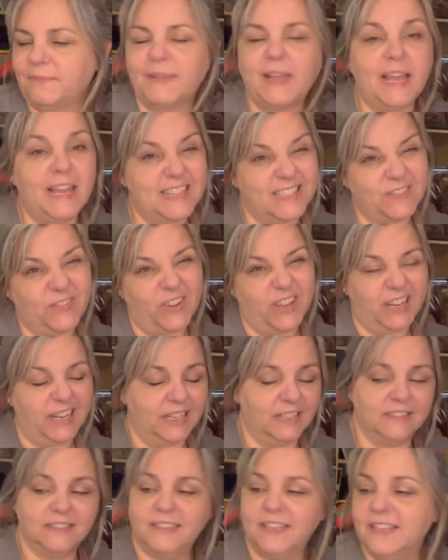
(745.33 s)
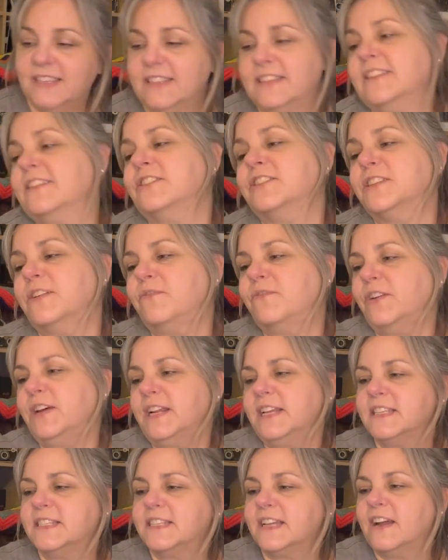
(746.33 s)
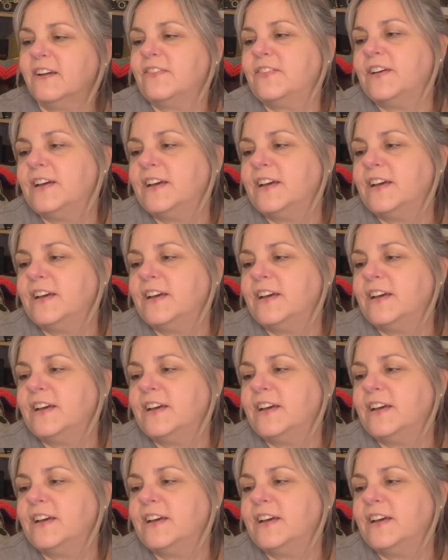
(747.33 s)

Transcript: it's funny. There's some funny stuff.